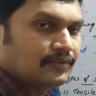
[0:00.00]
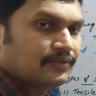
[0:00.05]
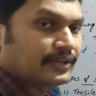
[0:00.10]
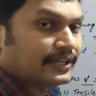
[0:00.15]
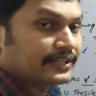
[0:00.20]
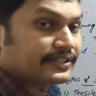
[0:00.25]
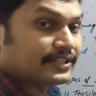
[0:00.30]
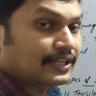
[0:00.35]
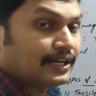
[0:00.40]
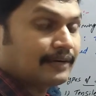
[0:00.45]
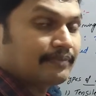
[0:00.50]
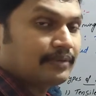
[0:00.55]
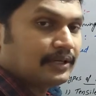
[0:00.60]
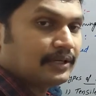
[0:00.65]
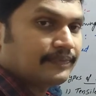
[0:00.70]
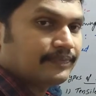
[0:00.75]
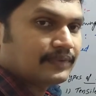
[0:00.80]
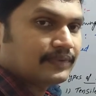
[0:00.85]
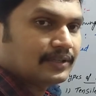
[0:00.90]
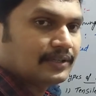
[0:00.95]
For
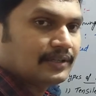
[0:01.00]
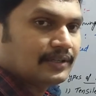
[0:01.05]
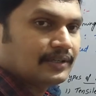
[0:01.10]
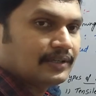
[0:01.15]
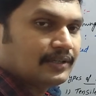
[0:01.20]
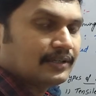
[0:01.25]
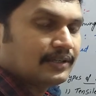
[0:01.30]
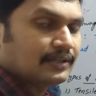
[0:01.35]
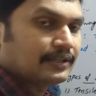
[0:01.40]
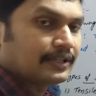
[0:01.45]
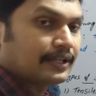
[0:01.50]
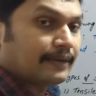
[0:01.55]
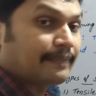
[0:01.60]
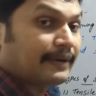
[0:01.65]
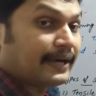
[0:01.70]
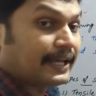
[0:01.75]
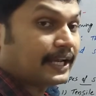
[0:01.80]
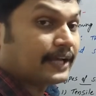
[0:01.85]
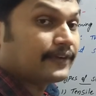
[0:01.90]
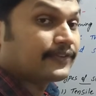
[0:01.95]
example, the
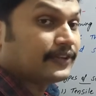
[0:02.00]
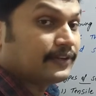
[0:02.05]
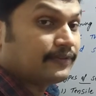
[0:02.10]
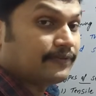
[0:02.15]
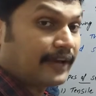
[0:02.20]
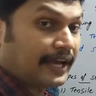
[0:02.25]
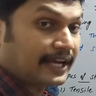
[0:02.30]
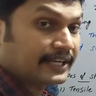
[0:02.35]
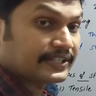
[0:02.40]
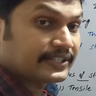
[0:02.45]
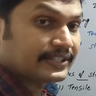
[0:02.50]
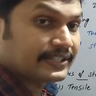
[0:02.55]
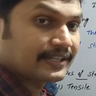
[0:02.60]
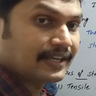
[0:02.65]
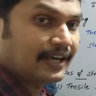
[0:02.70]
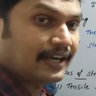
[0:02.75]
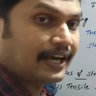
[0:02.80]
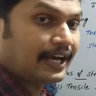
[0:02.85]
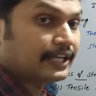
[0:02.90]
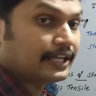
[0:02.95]
paraffin
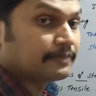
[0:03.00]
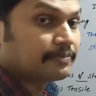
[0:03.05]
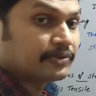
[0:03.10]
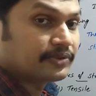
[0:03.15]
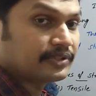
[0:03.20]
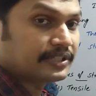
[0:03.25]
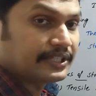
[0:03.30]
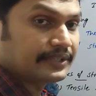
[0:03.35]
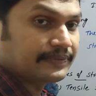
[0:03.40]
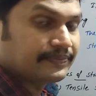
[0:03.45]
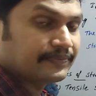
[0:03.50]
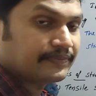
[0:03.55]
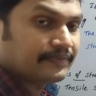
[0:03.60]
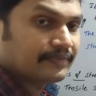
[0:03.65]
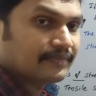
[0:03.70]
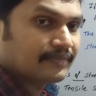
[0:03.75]
wax and putty.